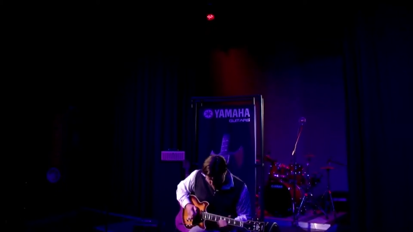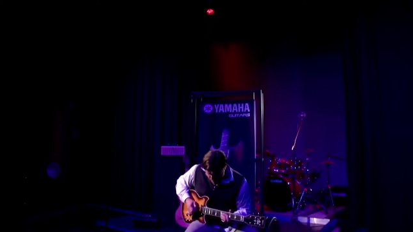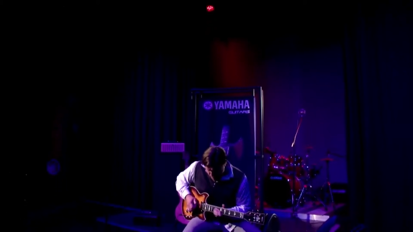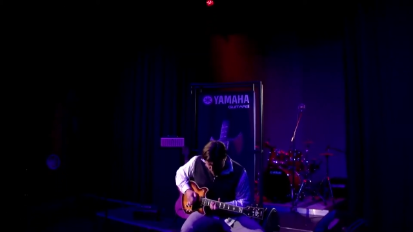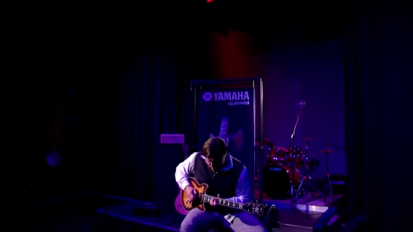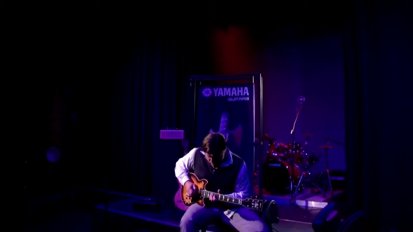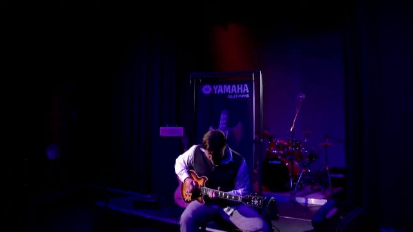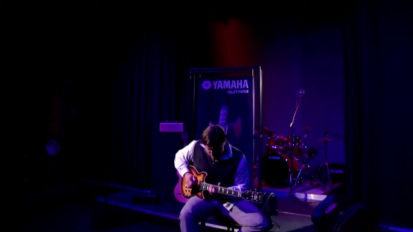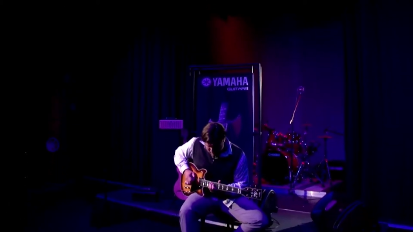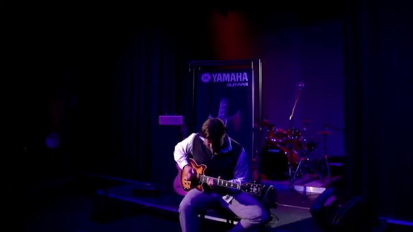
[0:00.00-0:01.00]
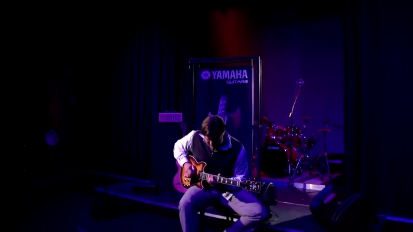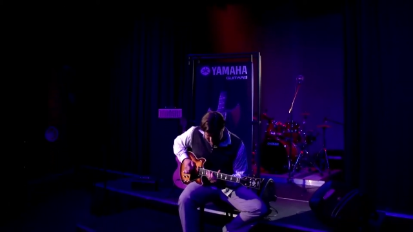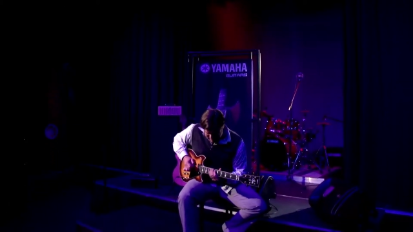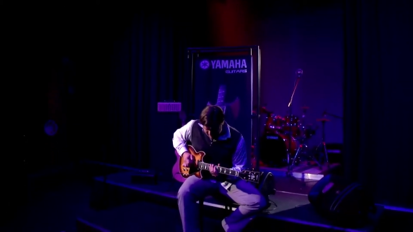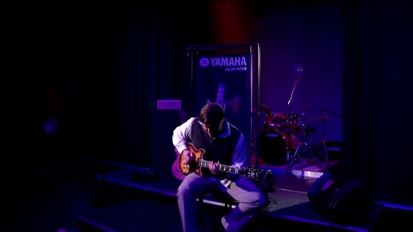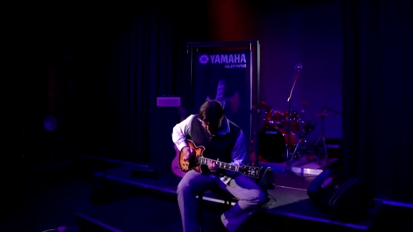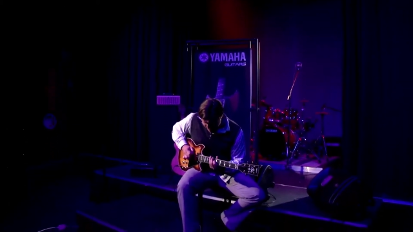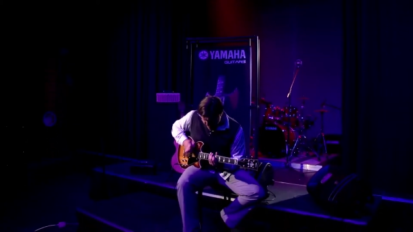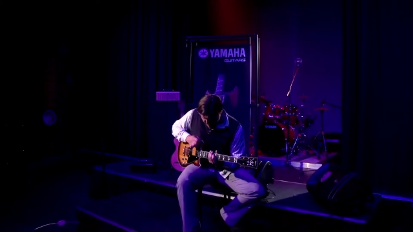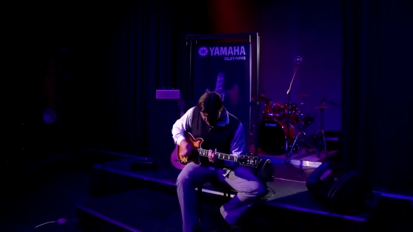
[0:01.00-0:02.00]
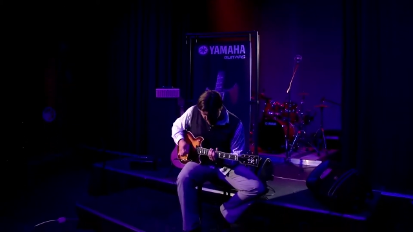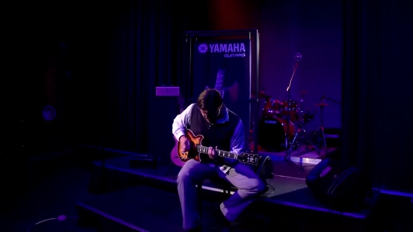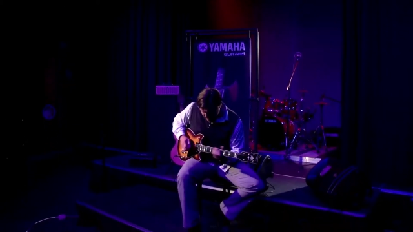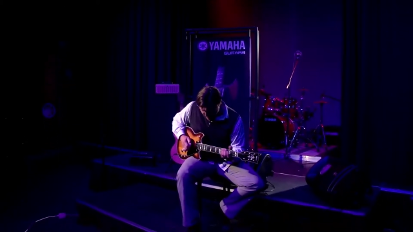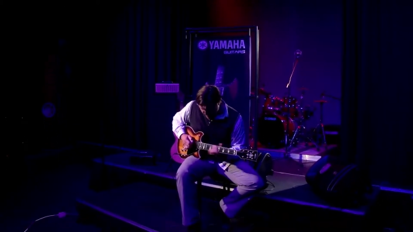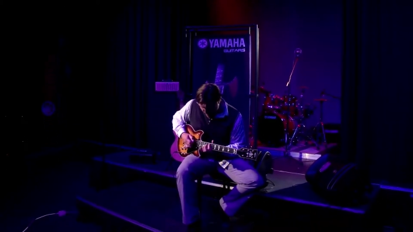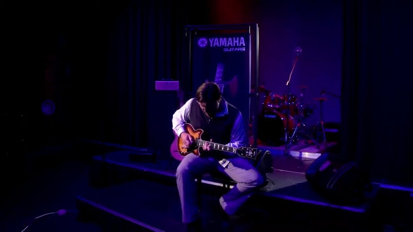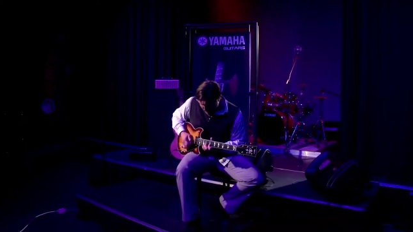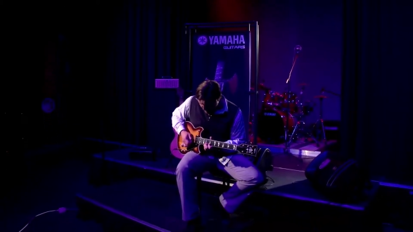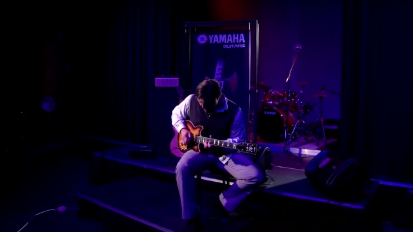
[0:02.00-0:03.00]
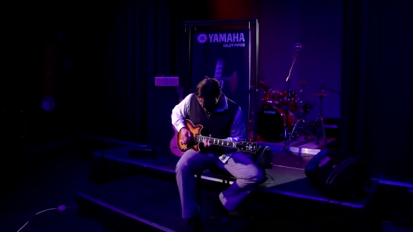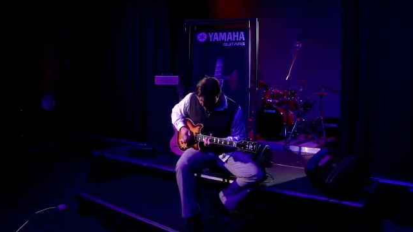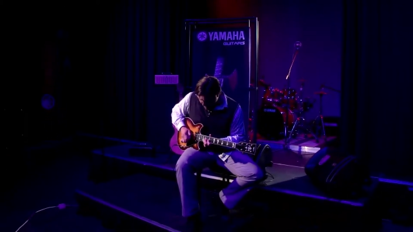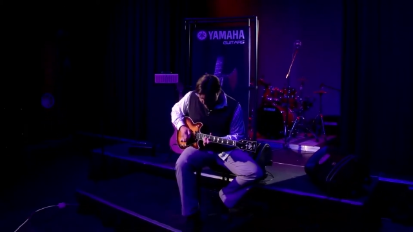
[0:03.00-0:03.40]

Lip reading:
Nobody's mouth can be seen.